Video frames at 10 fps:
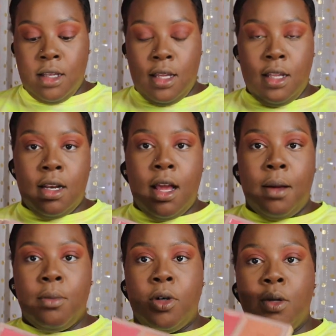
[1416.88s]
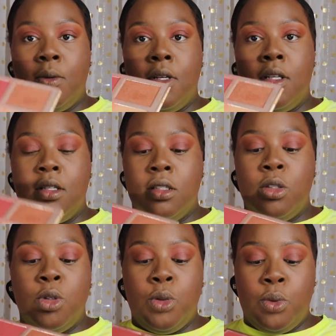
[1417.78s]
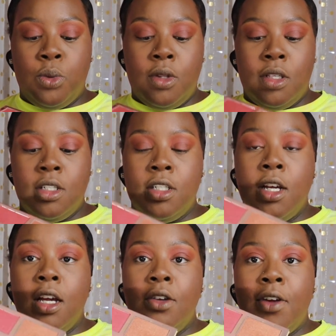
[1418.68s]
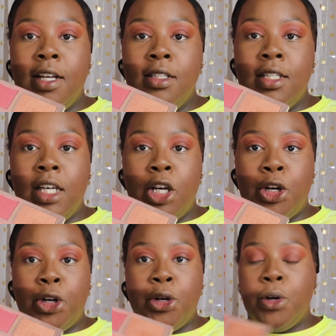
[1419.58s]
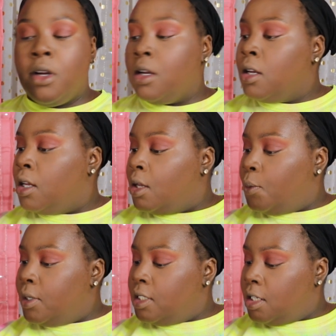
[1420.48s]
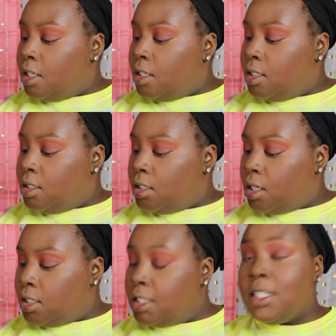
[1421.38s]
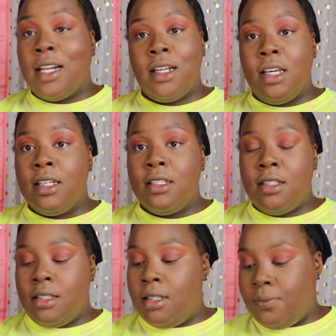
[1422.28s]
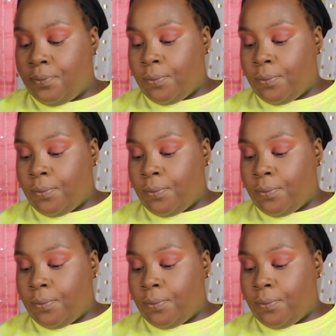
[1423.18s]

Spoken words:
and I'm going into this shade right here, which is Sunkissed.